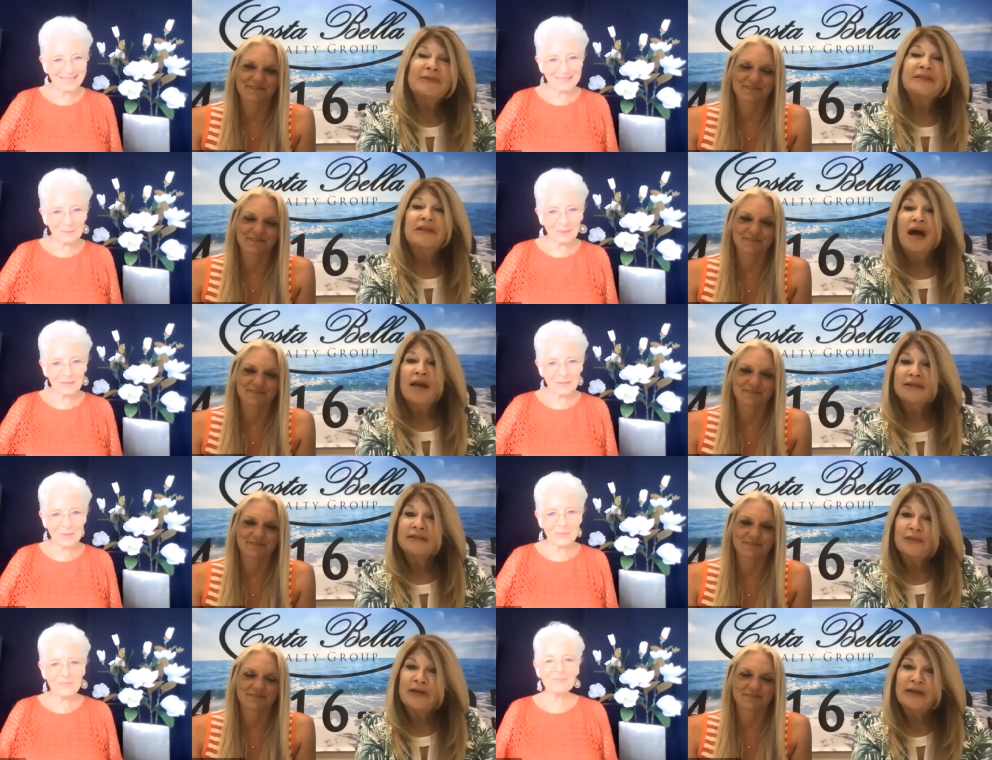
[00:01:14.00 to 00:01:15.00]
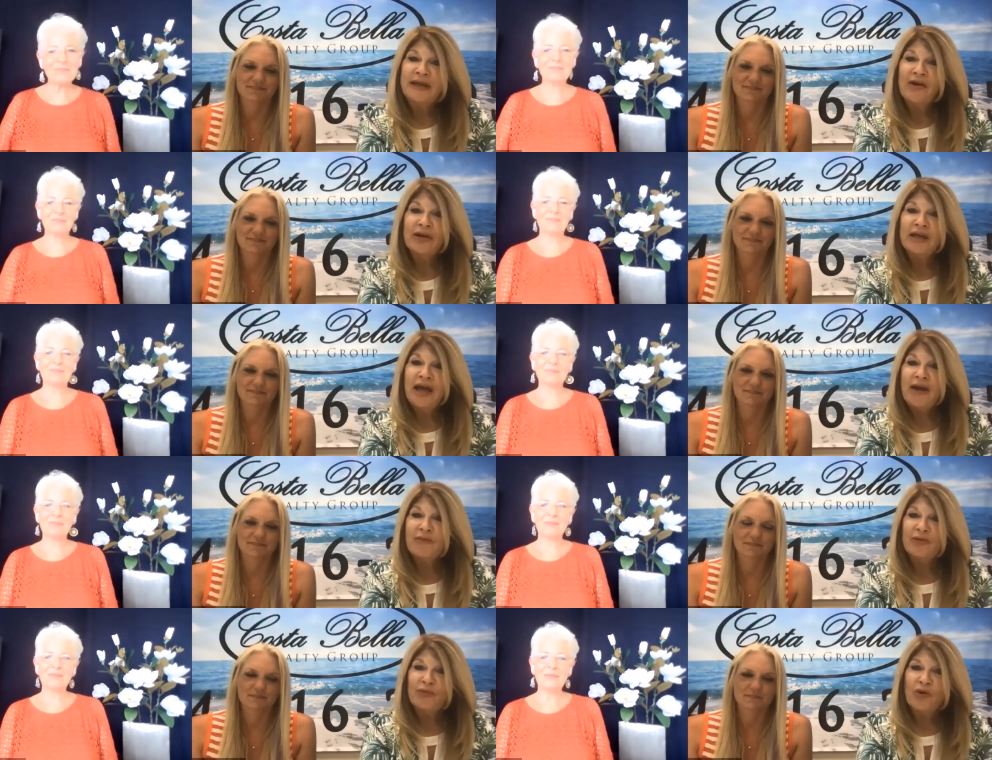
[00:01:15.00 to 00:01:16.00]
Speaker 1: is Lonna Spitaleri. I'm the
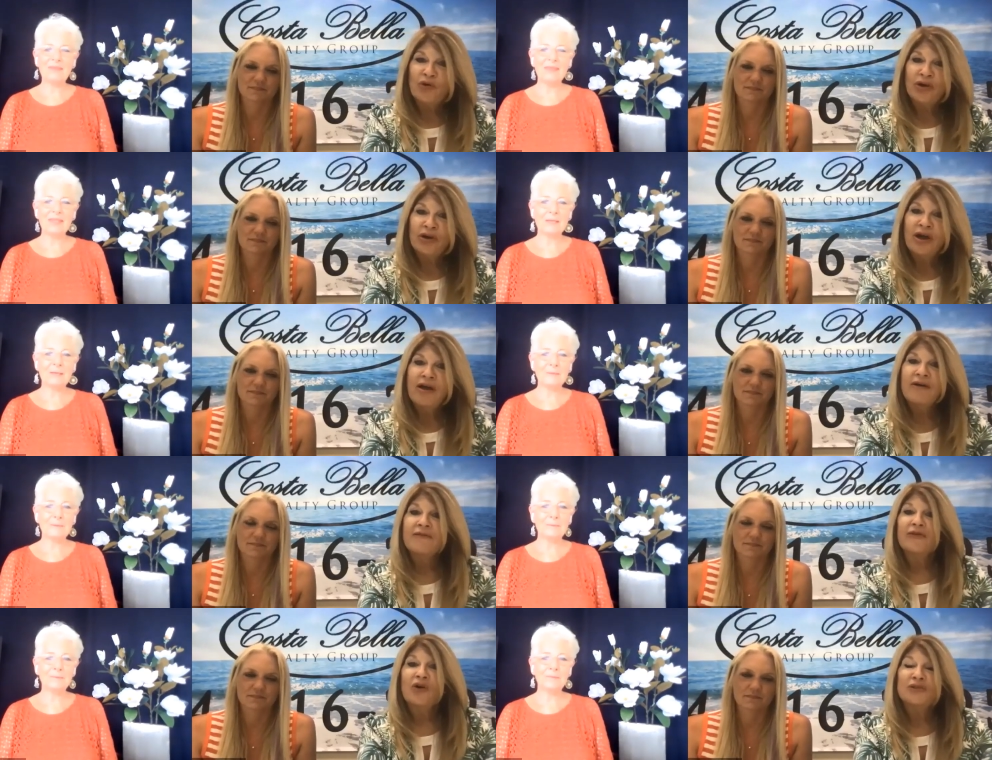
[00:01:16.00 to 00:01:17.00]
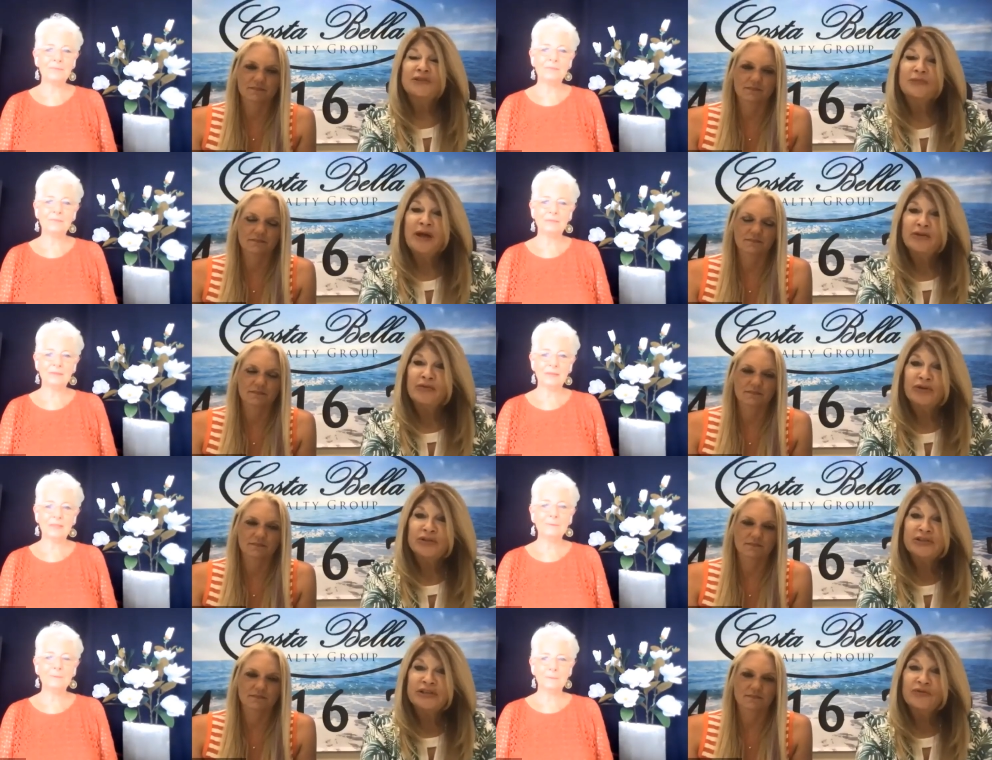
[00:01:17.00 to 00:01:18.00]
broker of Costa Bella
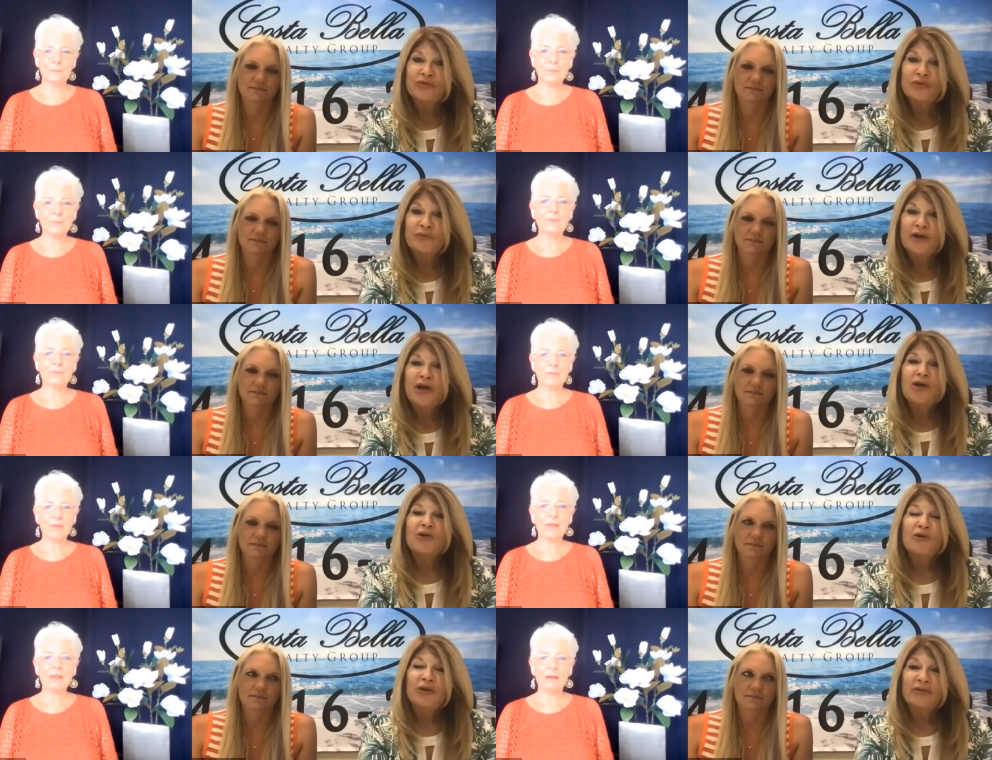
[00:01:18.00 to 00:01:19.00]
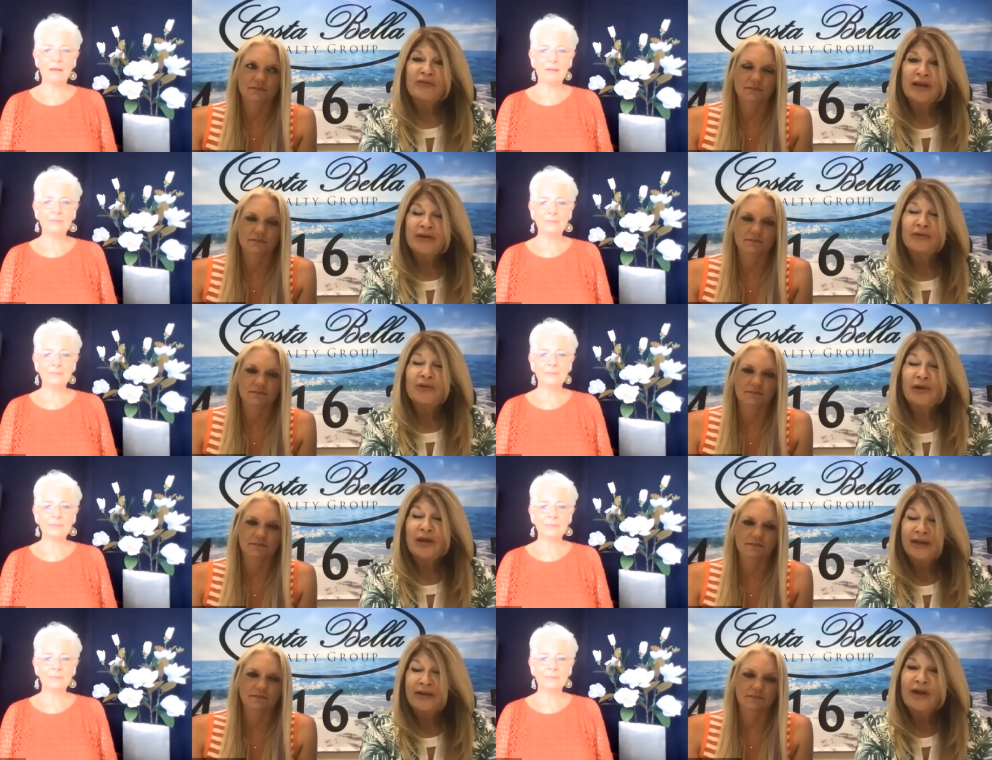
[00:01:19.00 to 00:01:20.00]
Realty Group, located right,
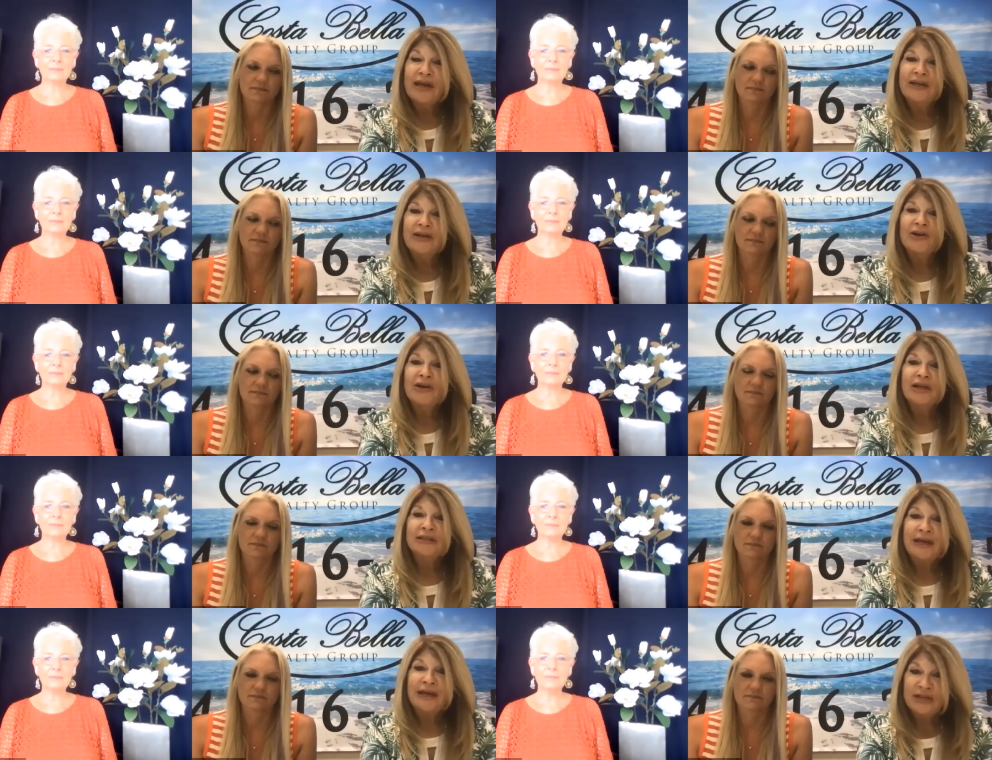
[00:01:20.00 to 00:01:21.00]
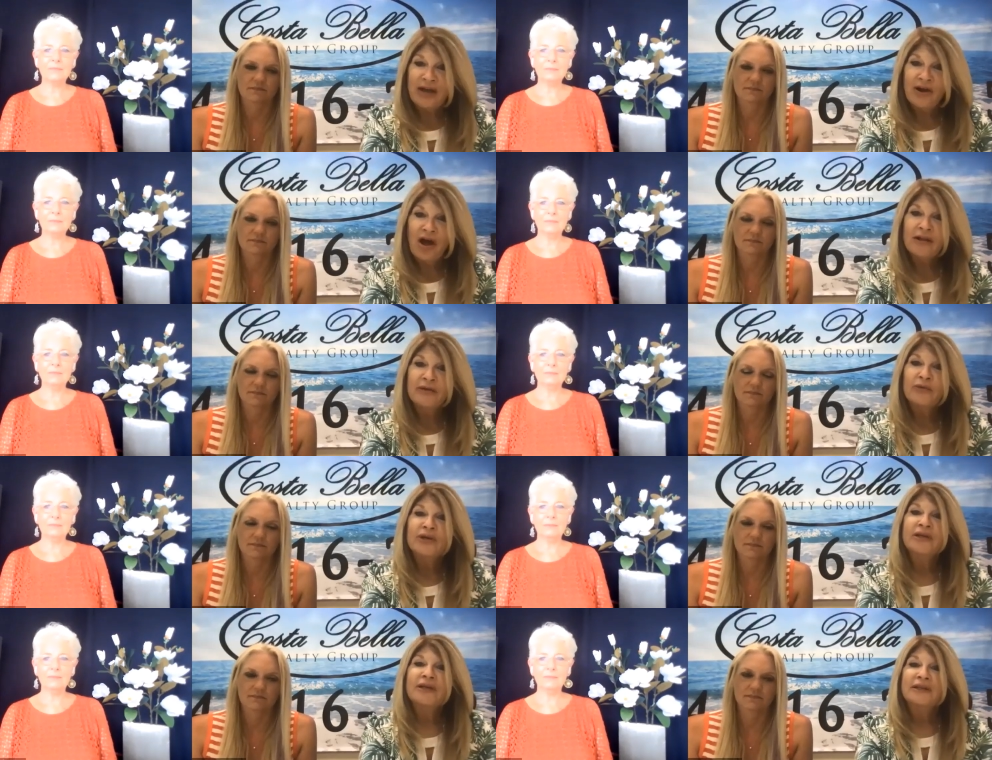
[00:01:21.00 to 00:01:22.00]
located right here in downtown Hollywood
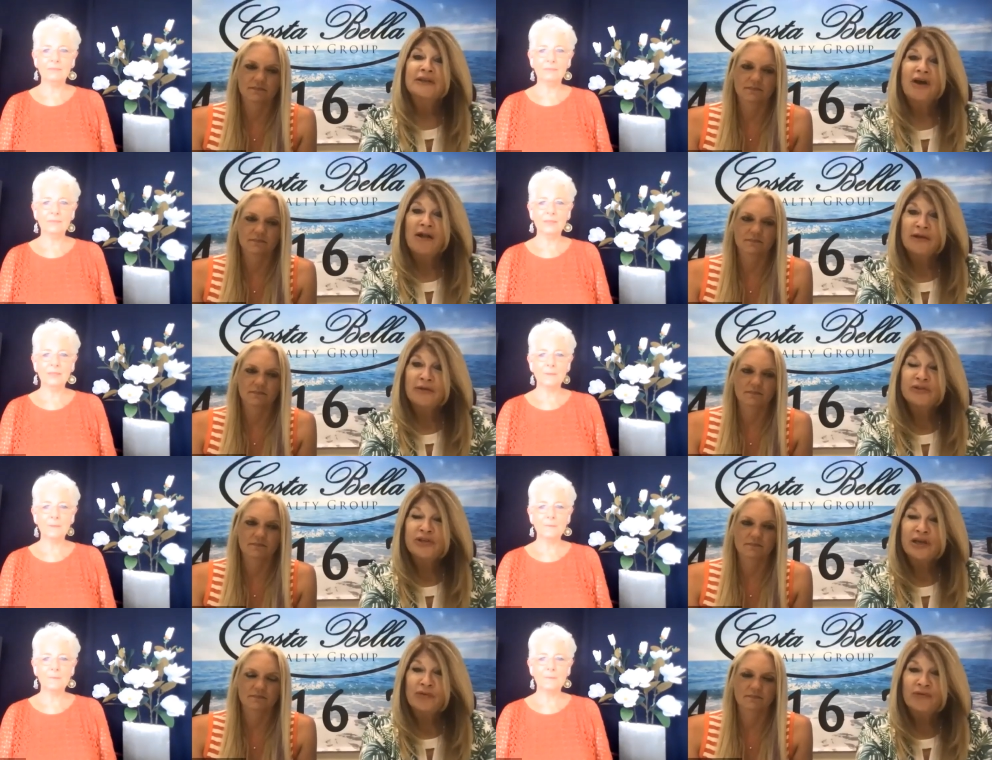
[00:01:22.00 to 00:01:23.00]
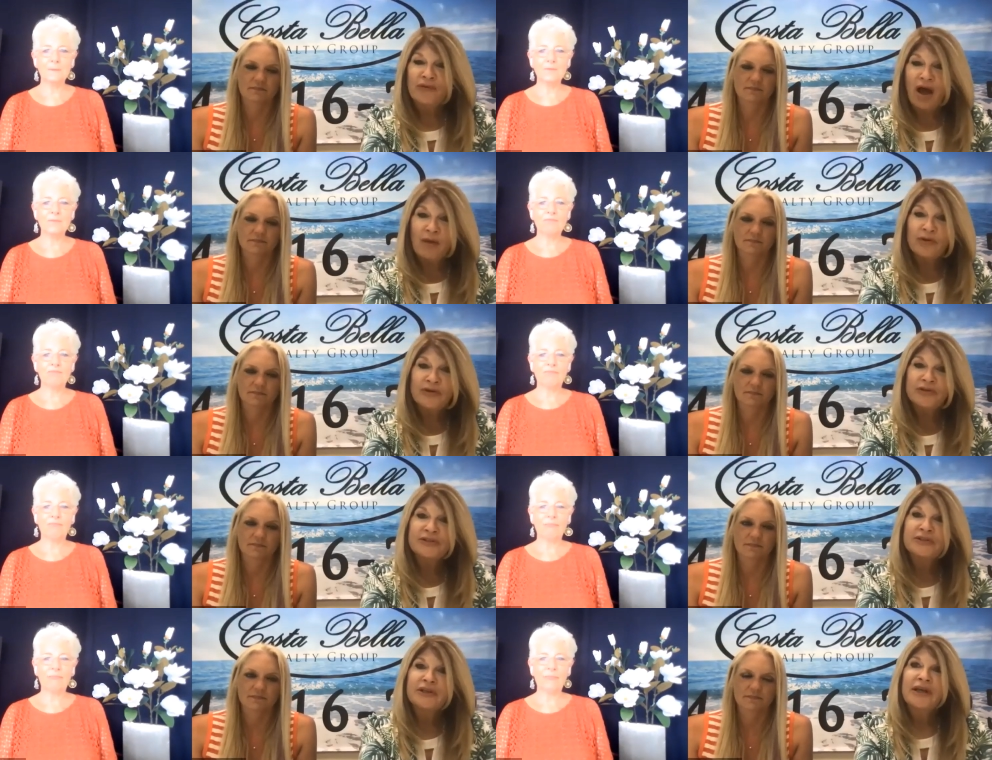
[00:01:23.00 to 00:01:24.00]
in the Hollywood Chamber of Commerce.
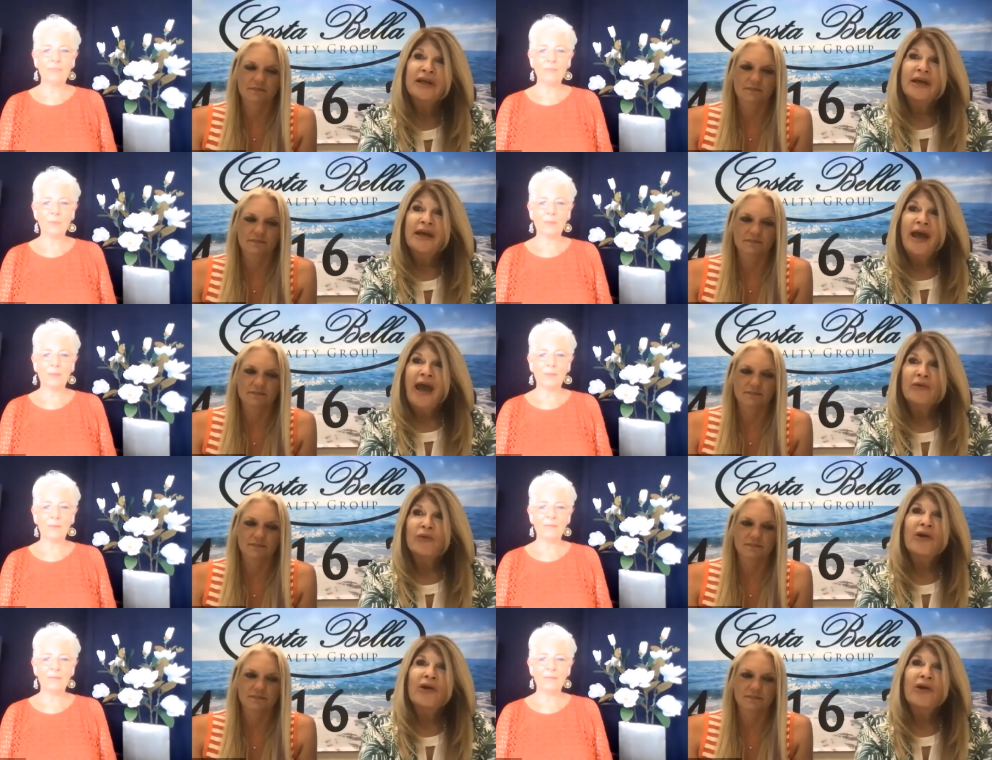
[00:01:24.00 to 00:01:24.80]
And we are